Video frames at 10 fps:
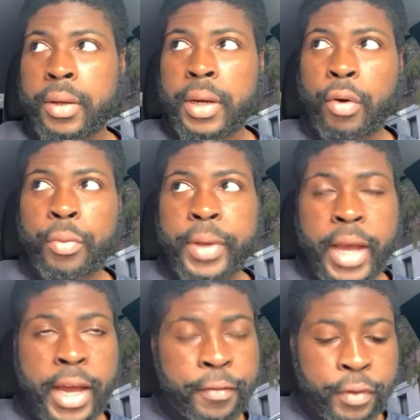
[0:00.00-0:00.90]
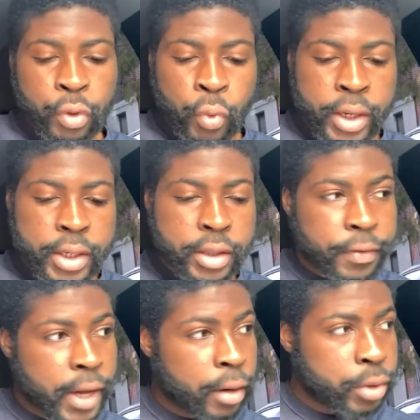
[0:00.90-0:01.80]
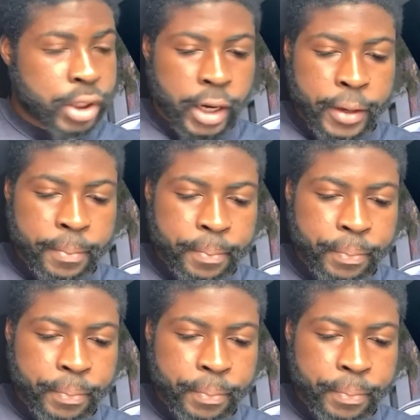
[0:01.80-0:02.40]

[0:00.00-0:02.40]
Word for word: that were beheaded for the witness of shai